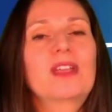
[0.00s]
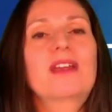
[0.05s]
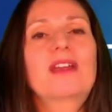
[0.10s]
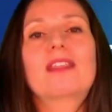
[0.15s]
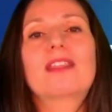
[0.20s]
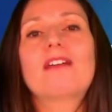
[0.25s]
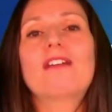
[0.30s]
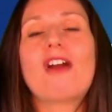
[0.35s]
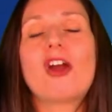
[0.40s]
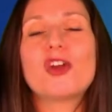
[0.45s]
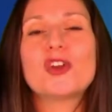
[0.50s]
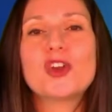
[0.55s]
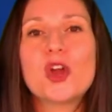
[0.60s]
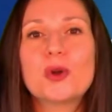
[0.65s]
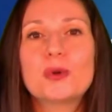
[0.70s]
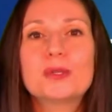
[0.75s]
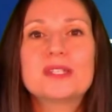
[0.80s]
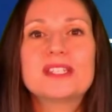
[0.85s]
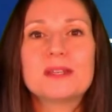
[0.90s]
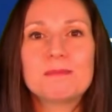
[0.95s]
there are no
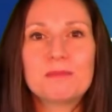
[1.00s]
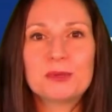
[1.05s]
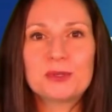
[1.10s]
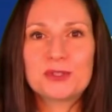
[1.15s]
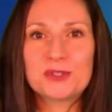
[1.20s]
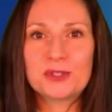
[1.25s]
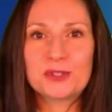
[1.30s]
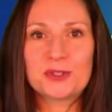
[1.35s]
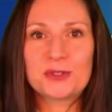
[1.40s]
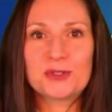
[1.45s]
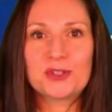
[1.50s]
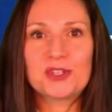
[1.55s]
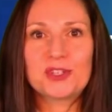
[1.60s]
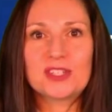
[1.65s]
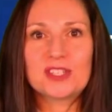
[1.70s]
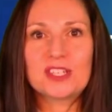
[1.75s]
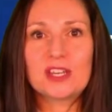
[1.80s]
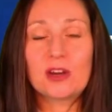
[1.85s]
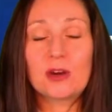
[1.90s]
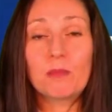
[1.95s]
simple solutions here,